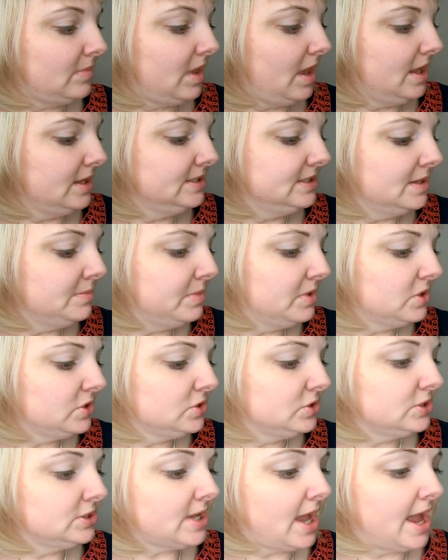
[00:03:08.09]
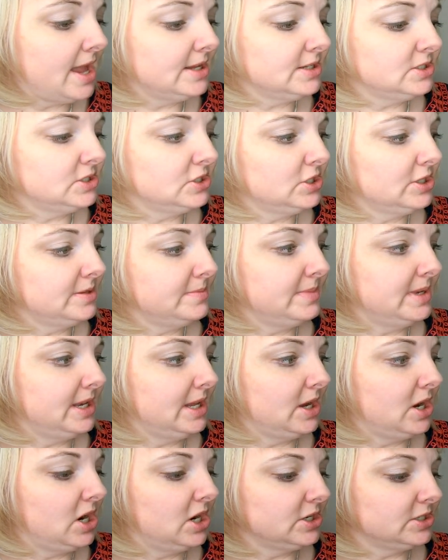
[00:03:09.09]
Similar in size to the mini
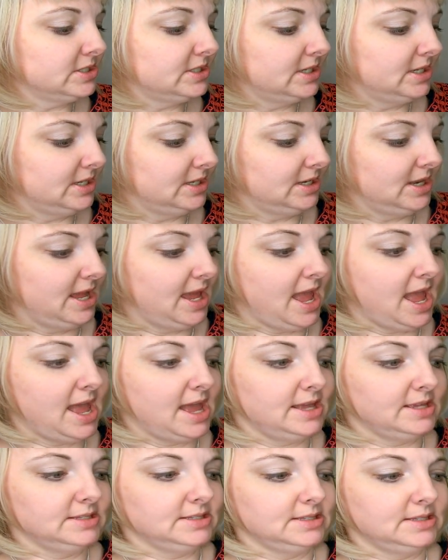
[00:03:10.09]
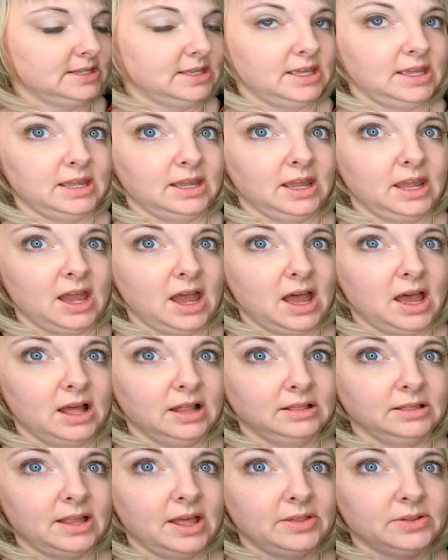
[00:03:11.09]
Carson. It has the
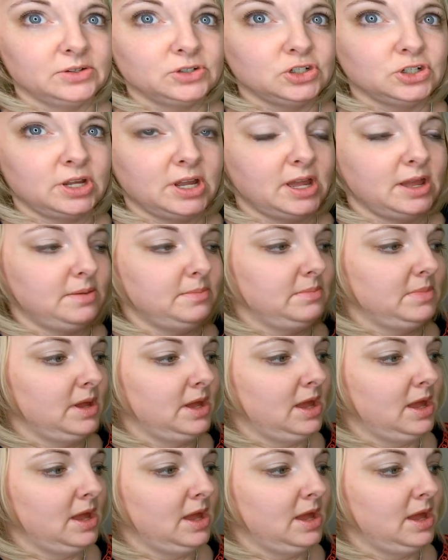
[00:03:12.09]
leather trim,